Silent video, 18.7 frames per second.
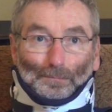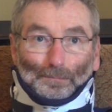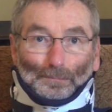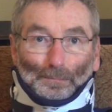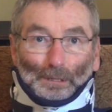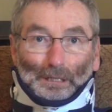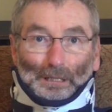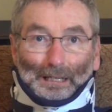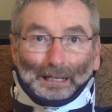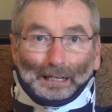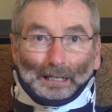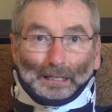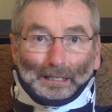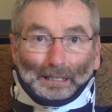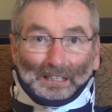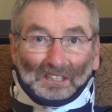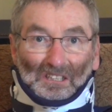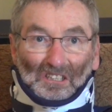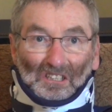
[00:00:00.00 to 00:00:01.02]
but God
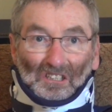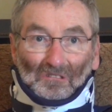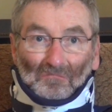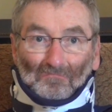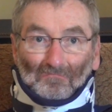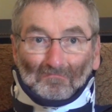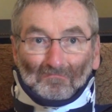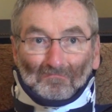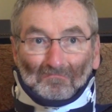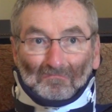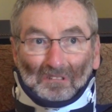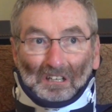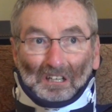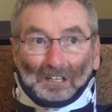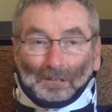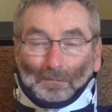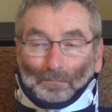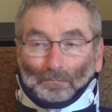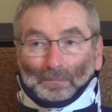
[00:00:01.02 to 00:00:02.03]
is
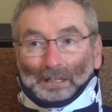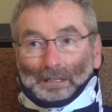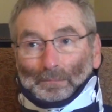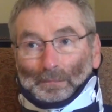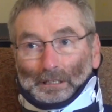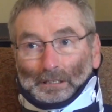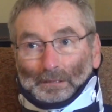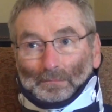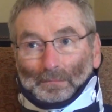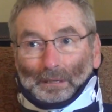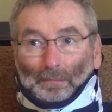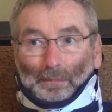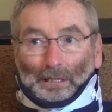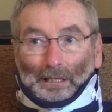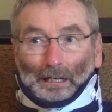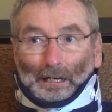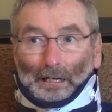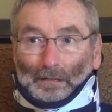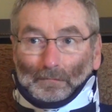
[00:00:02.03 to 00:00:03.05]
maybe, maybe
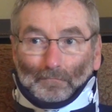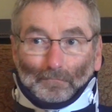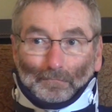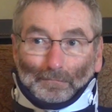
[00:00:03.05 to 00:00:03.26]
not.